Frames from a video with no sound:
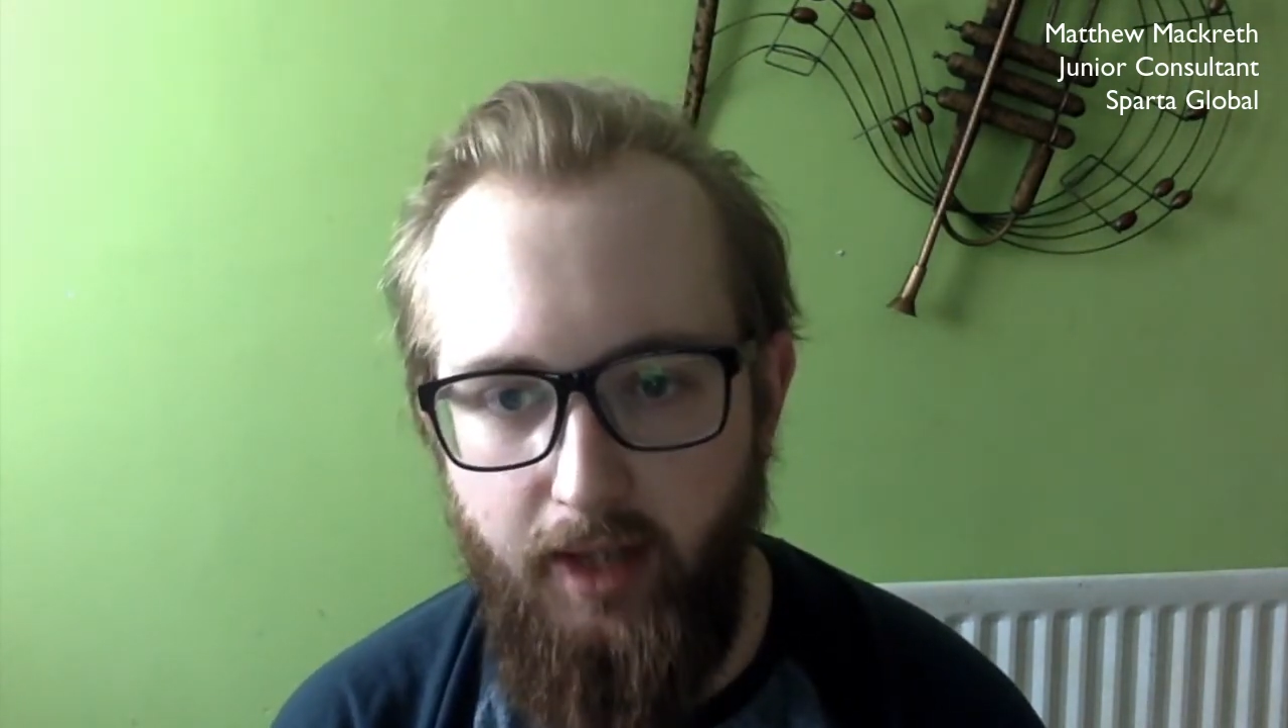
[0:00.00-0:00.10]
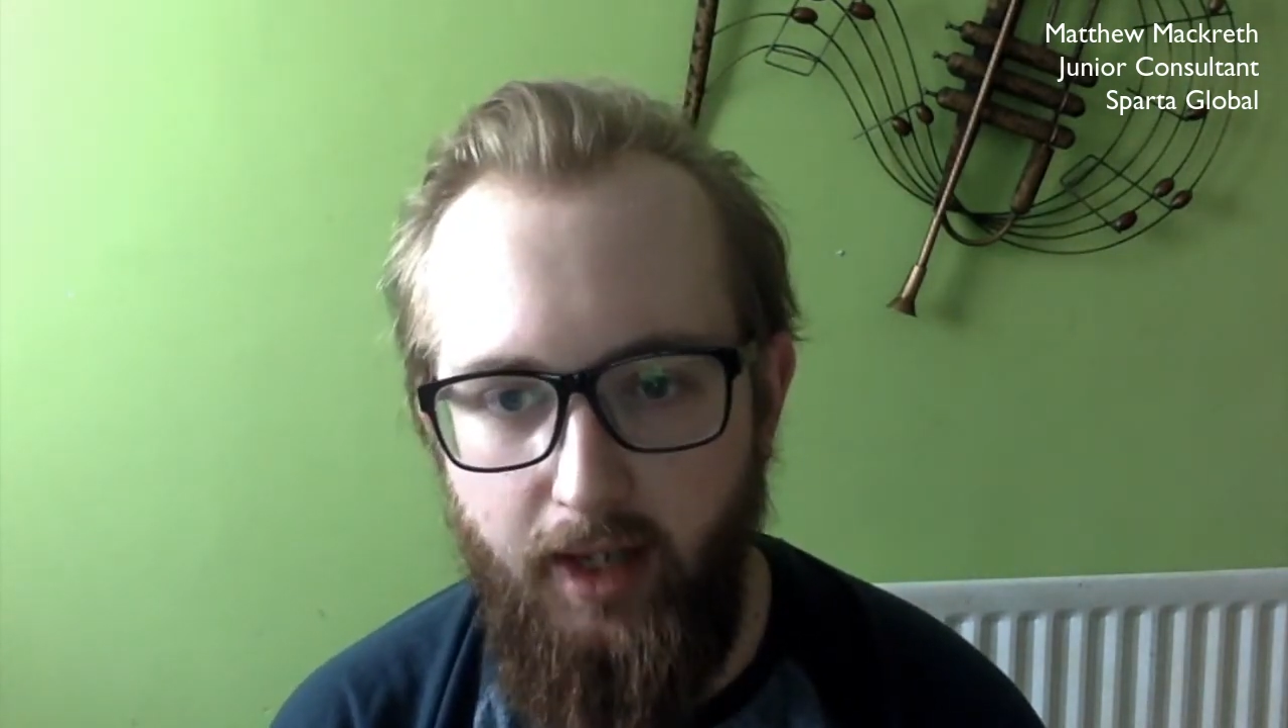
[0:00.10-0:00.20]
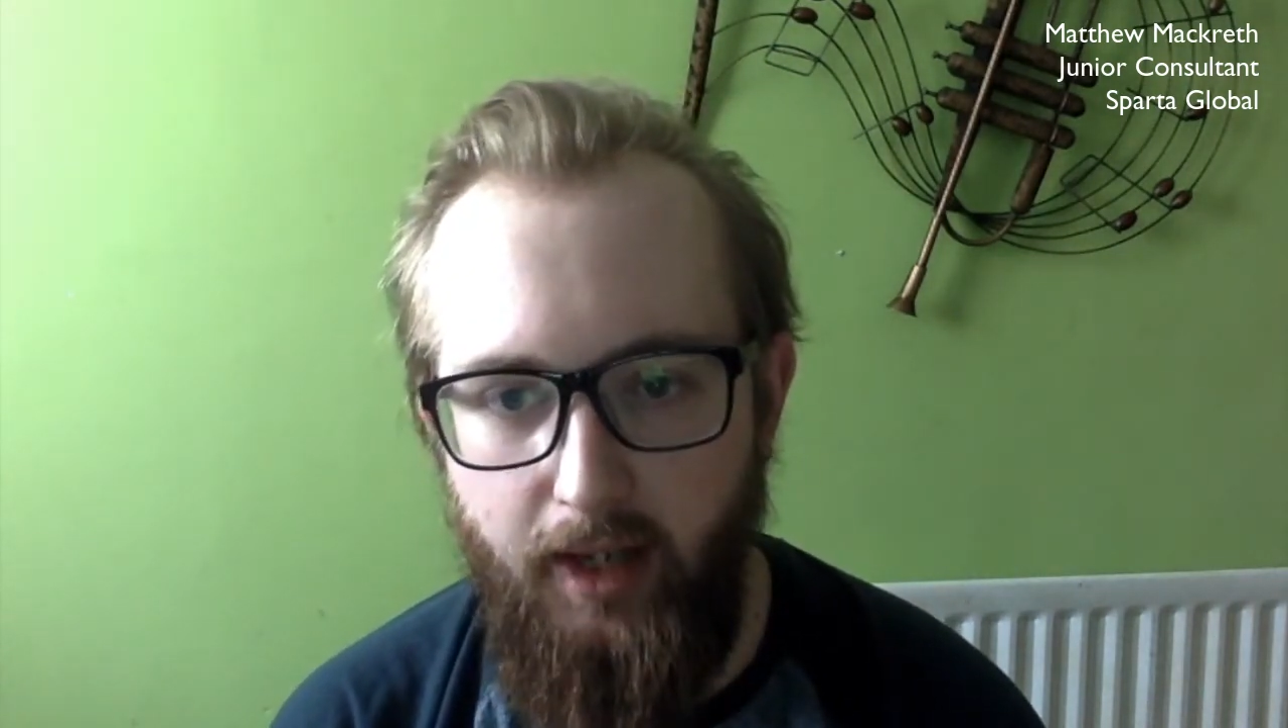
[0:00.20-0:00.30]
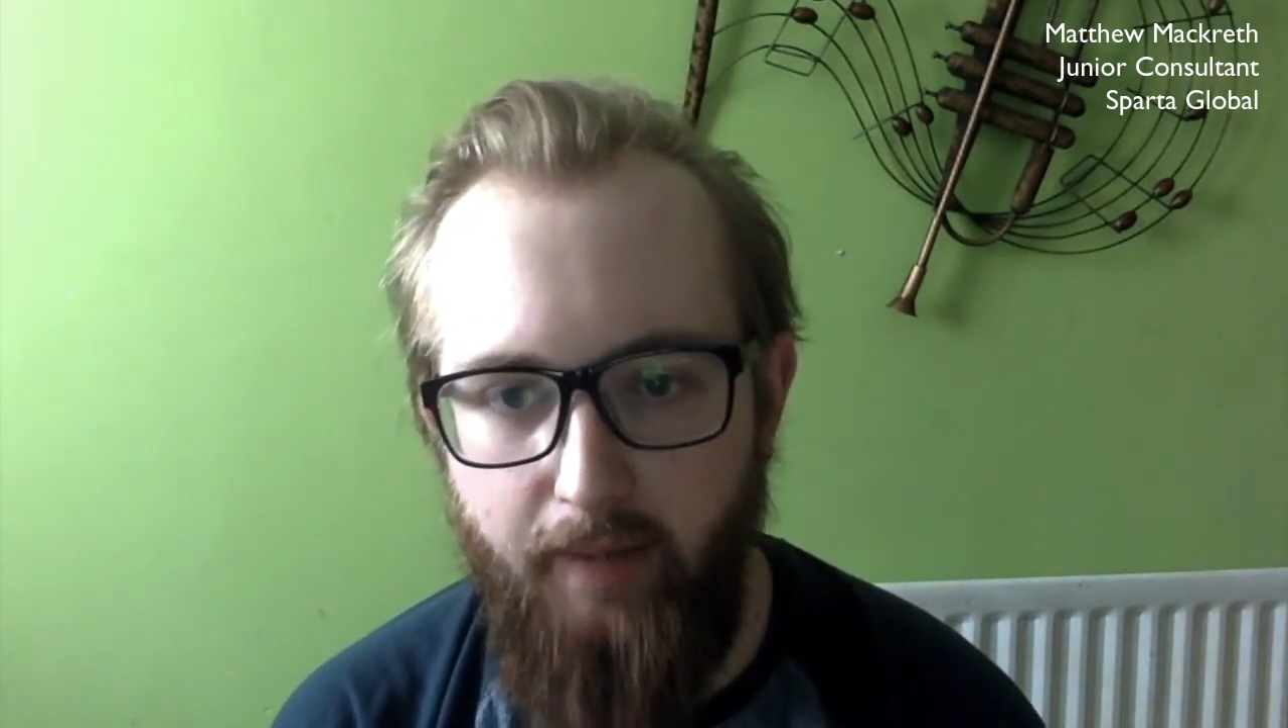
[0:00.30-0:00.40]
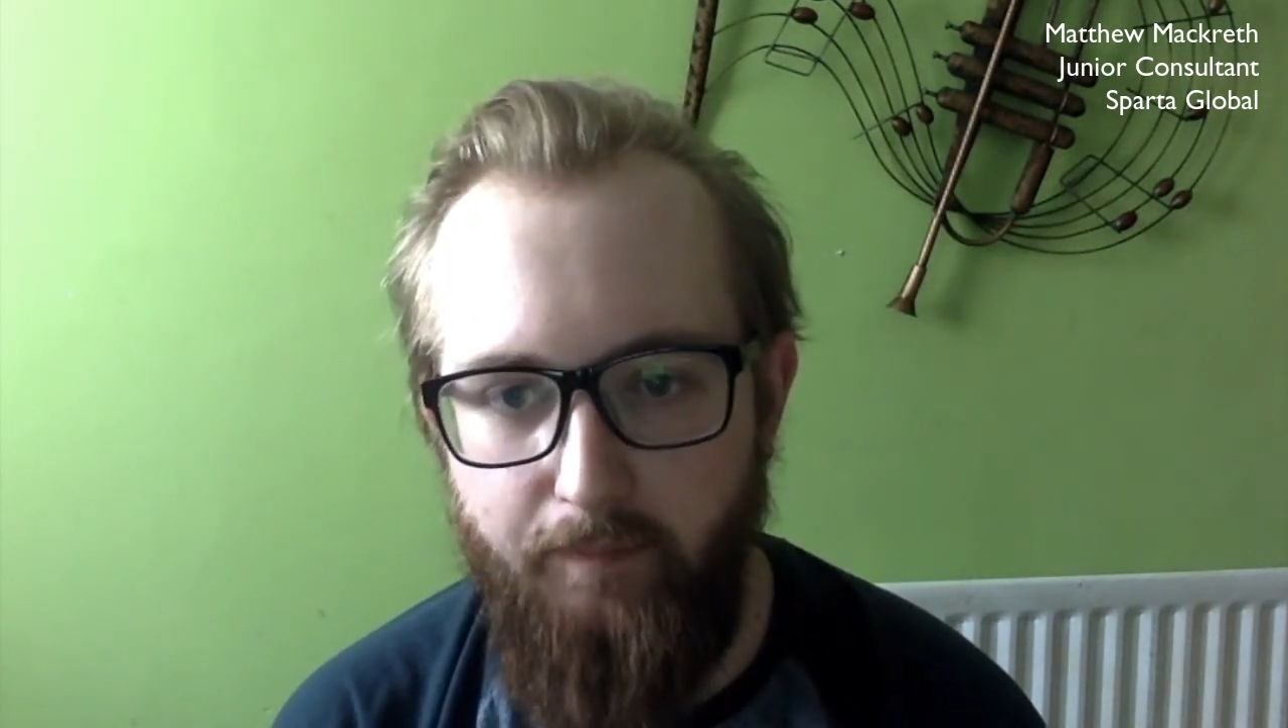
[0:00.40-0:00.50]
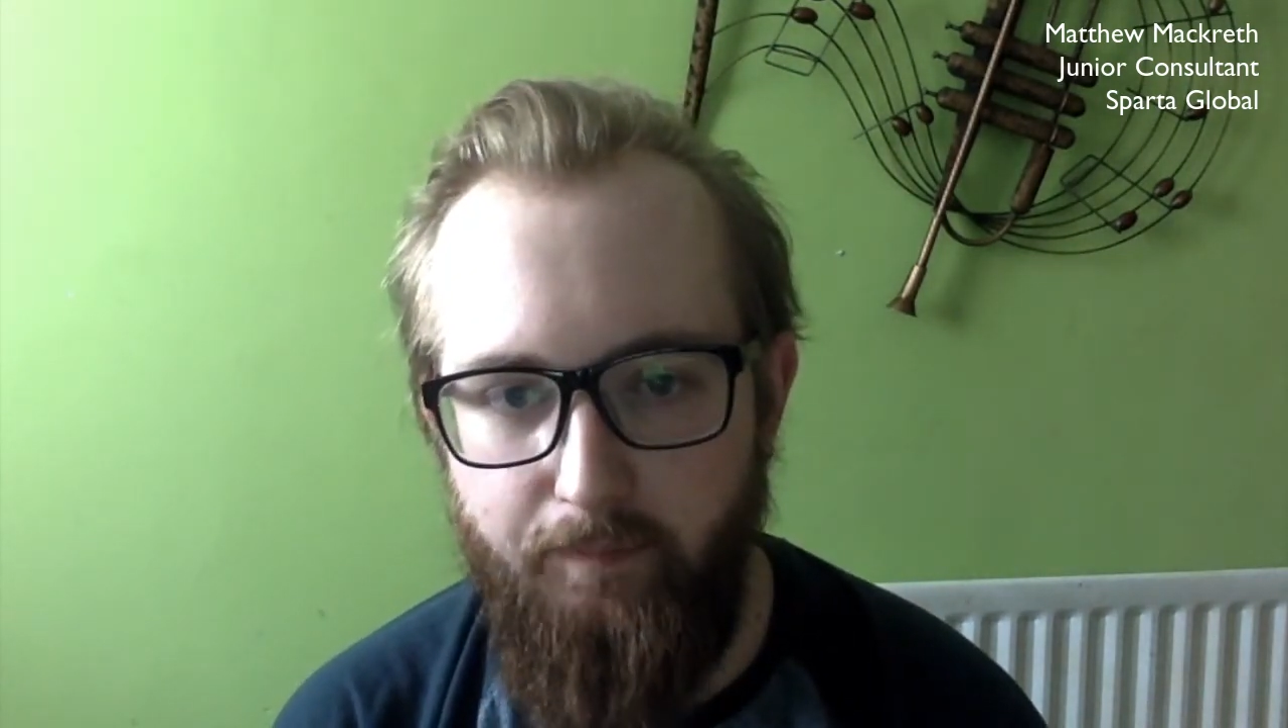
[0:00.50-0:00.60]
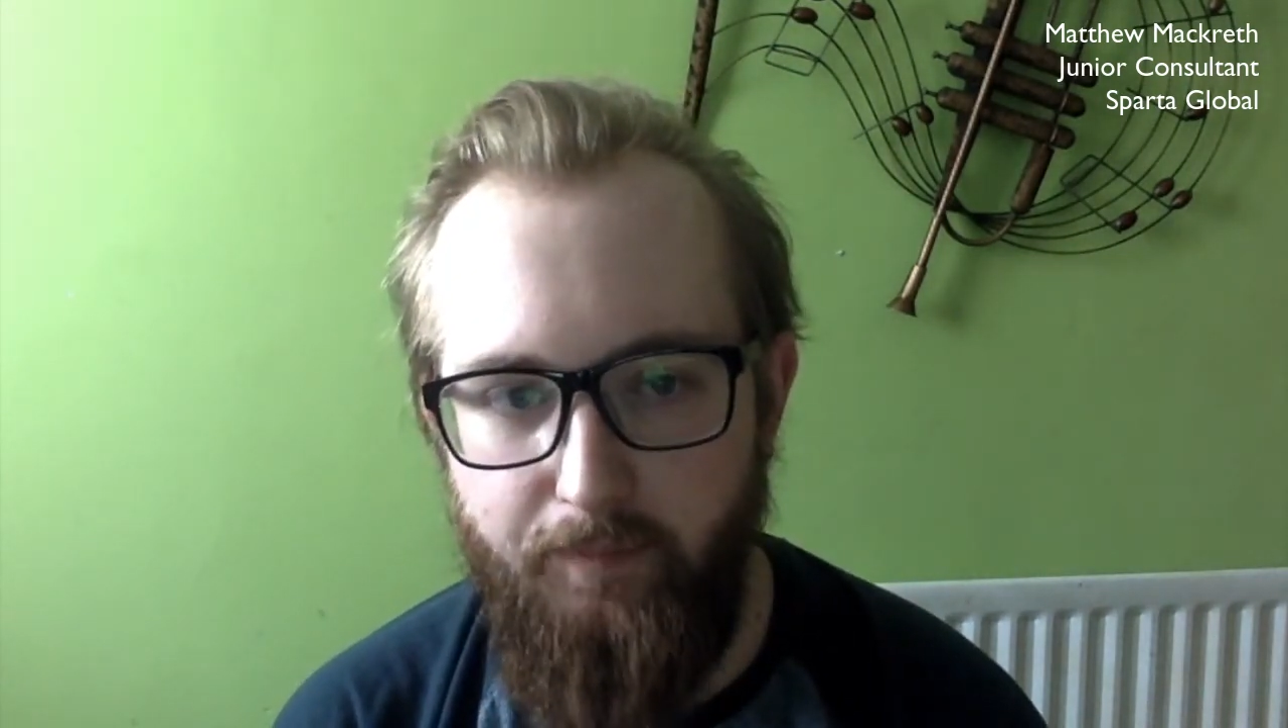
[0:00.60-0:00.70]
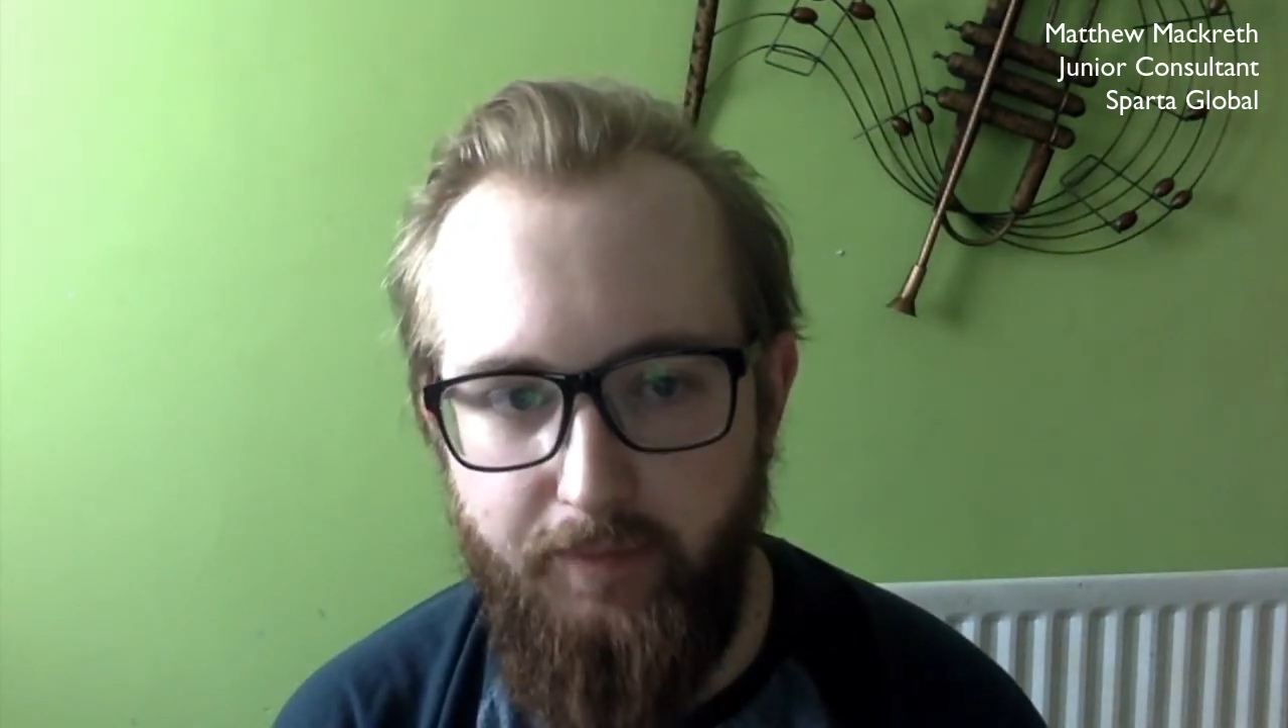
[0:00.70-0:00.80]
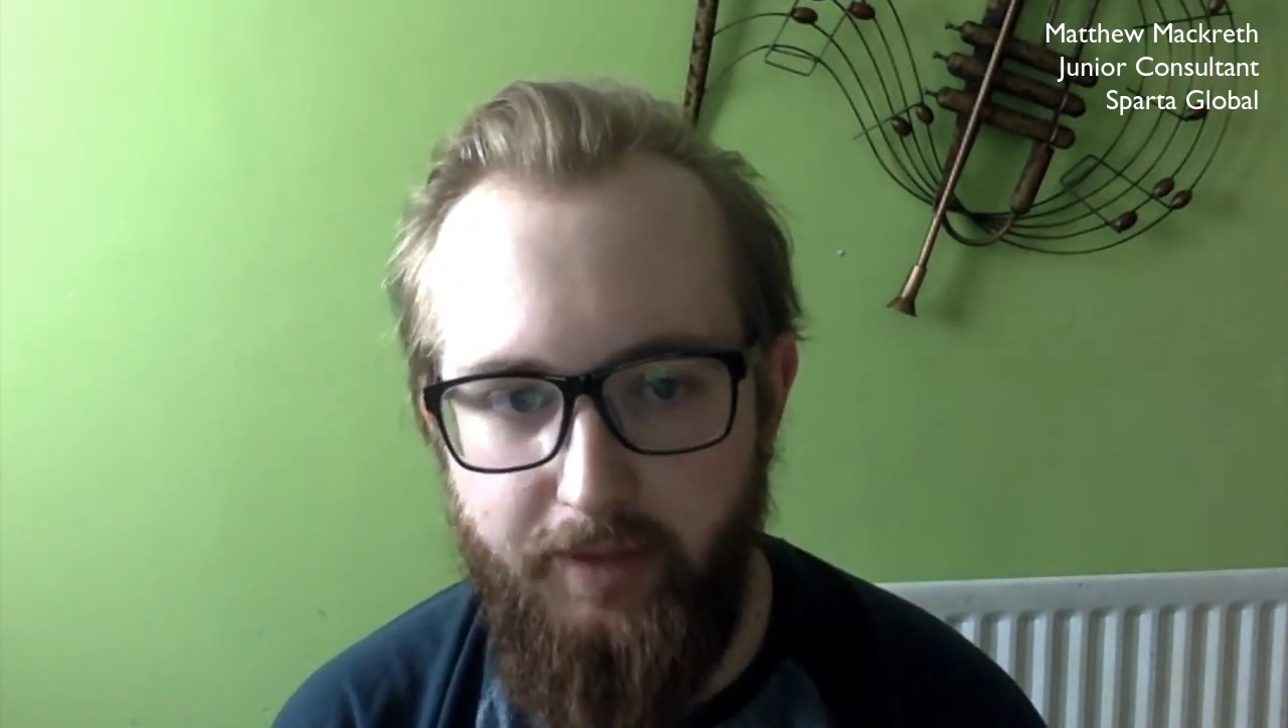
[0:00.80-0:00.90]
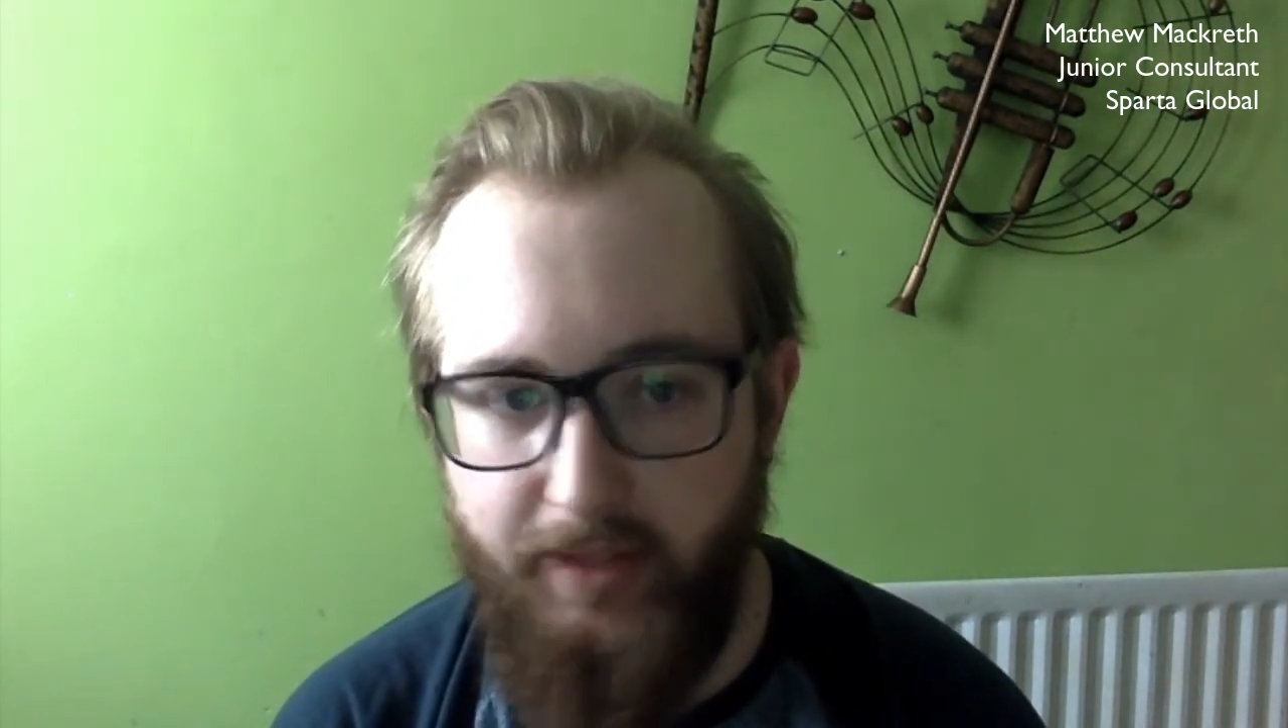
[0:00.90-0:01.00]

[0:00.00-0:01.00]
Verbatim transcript: Uh, it's